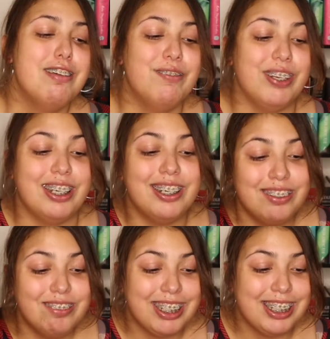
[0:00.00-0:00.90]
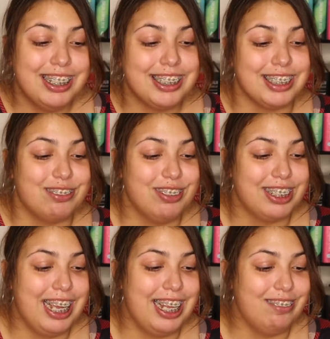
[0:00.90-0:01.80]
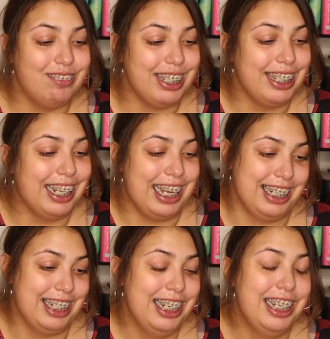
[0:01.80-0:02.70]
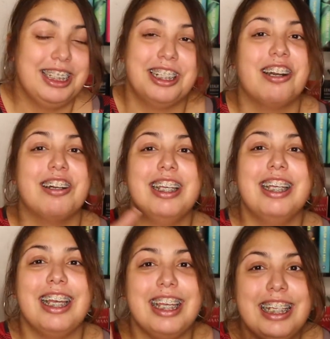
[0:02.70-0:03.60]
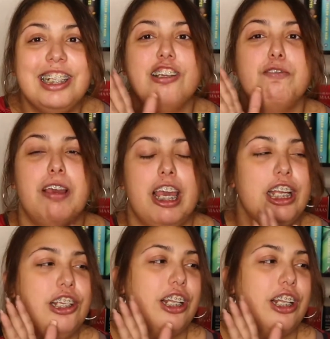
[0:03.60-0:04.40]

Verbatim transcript: But oh my goodness, this book had me like turning each page.